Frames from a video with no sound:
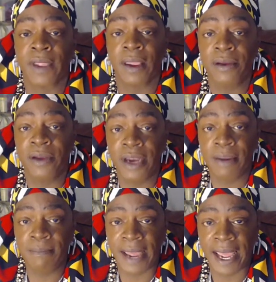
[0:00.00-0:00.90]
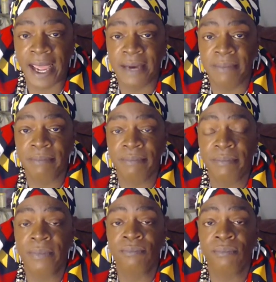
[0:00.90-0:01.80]
good and bad,
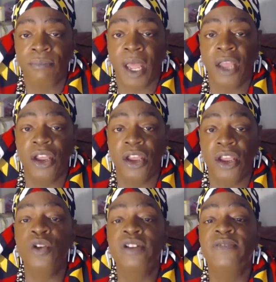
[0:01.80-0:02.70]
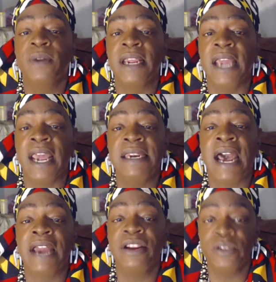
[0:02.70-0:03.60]
useful
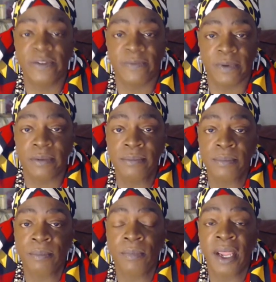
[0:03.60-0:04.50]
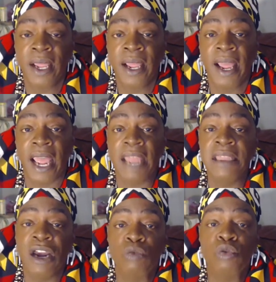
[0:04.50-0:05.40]
and not useful.
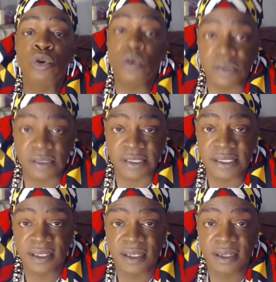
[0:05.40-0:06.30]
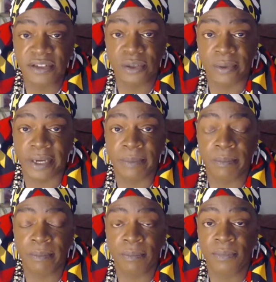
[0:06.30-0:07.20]
And there are rules to it.
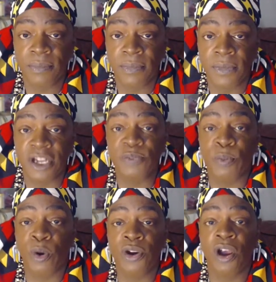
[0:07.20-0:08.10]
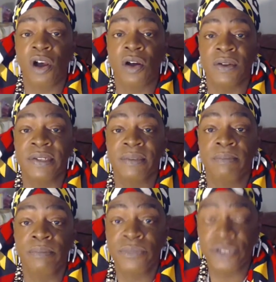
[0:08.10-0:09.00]
There's protocols
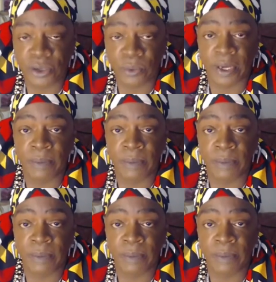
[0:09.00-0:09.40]
to it.